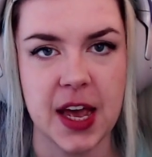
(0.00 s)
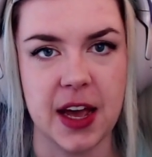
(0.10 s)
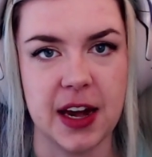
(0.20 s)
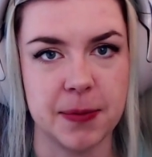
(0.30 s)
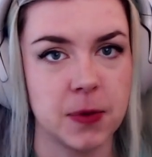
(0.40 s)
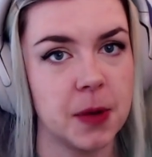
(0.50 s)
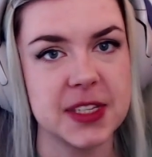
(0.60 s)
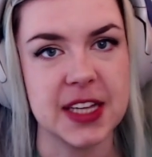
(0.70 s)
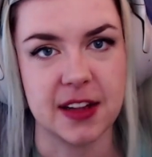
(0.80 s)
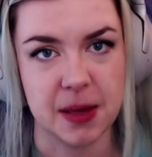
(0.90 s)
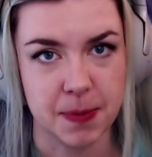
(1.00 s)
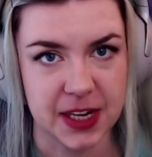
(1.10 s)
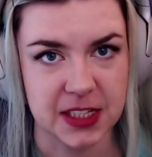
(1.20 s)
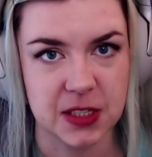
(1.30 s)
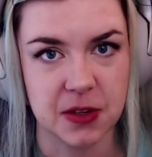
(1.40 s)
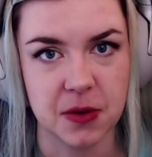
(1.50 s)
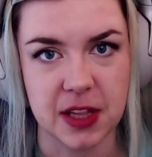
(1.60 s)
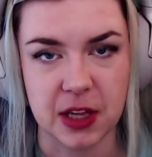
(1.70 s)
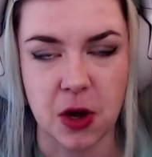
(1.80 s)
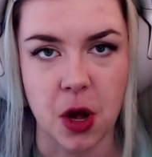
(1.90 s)
And I promise I'll get back to you
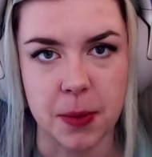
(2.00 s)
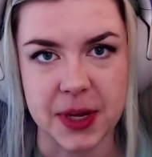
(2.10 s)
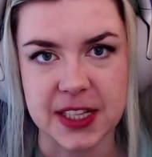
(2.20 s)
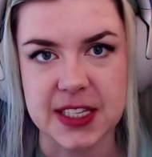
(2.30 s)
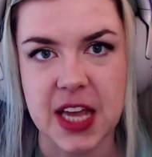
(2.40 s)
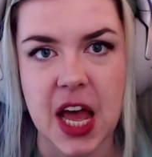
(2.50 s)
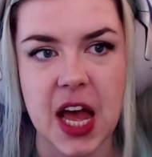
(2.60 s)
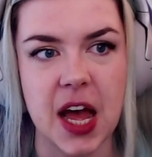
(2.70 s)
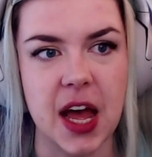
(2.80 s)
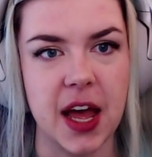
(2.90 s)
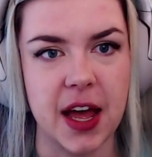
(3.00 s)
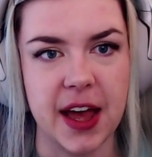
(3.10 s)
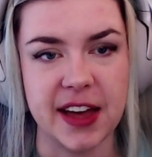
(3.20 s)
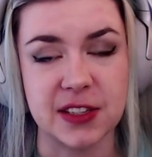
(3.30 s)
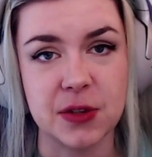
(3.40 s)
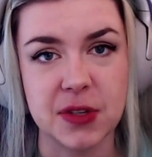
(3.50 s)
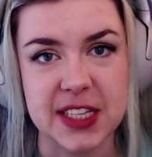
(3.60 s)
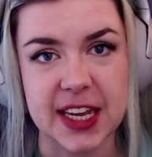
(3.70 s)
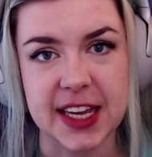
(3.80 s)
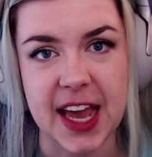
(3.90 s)
in the comments as soon as
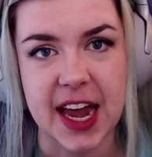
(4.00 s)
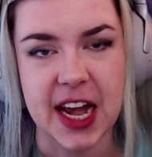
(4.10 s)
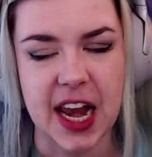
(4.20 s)
I can.